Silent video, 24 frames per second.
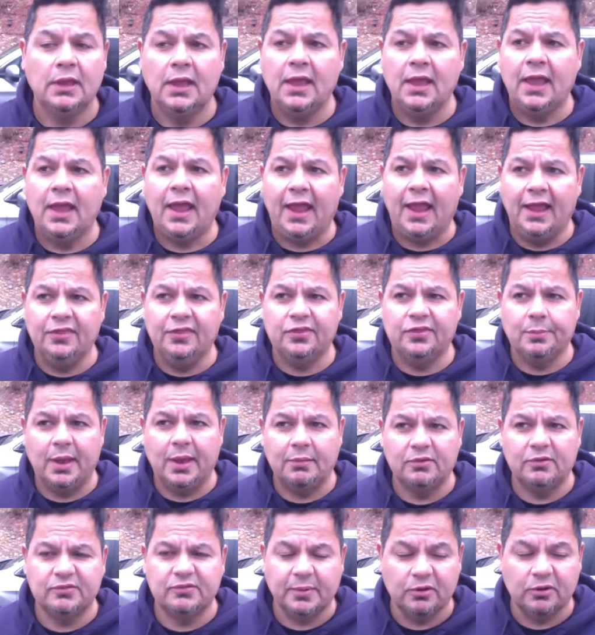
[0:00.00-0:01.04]
Eighth
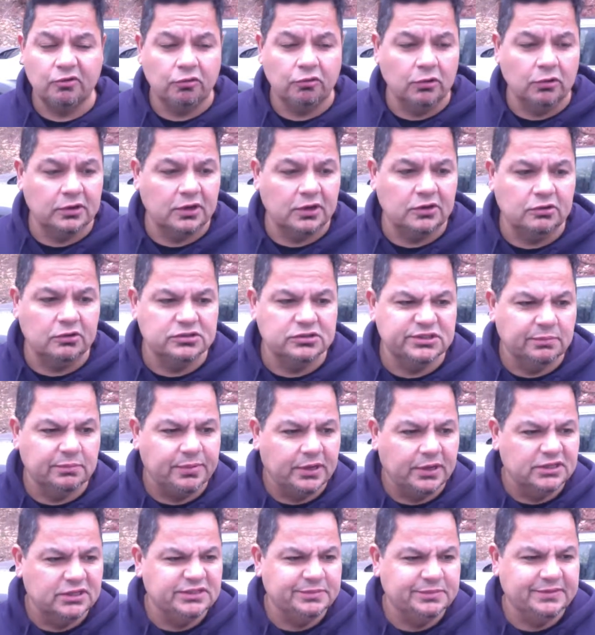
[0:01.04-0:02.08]
Amendment is about cruel and unusual
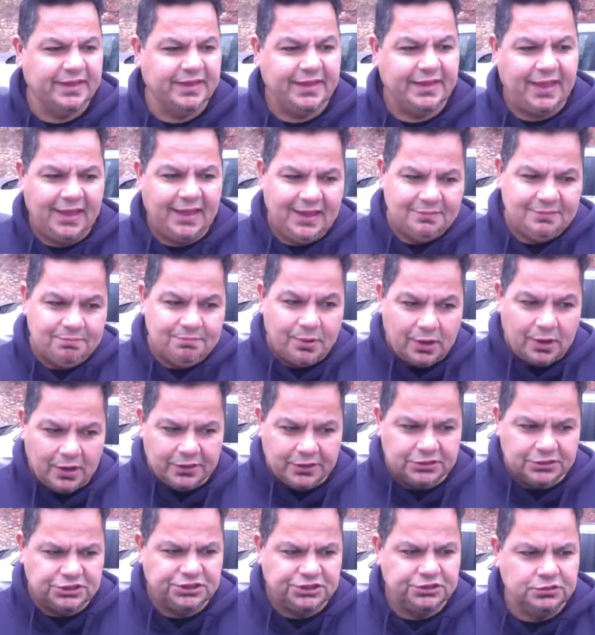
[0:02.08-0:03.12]
punishment. They can't
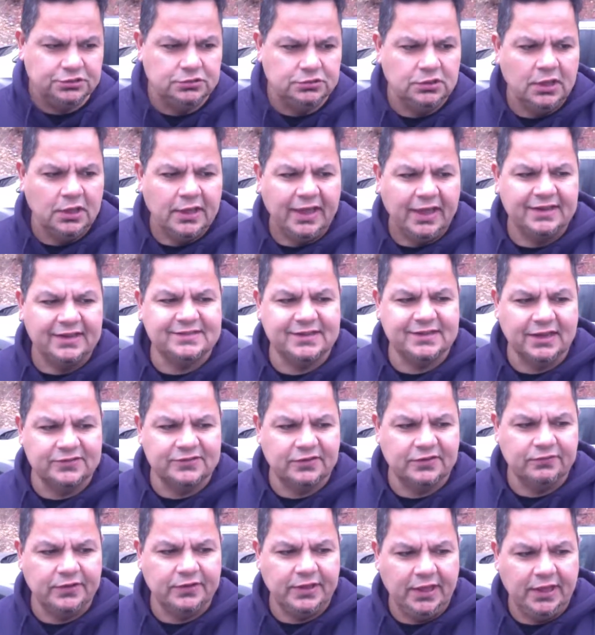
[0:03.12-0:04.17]
punish you
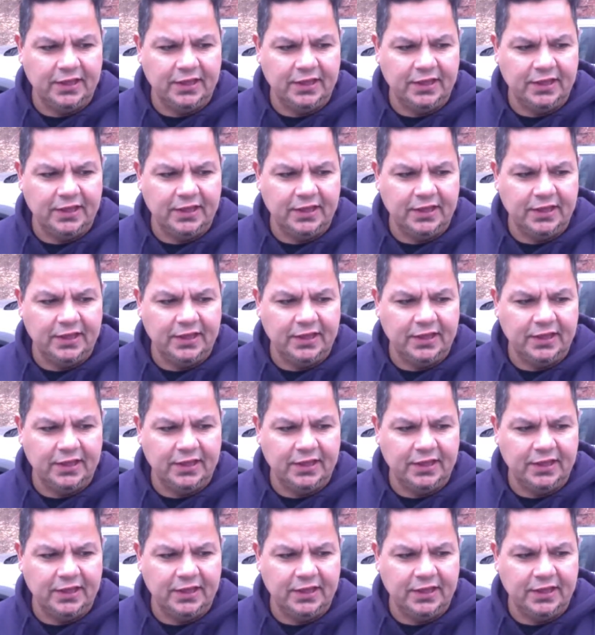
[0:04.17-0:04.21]
excessively.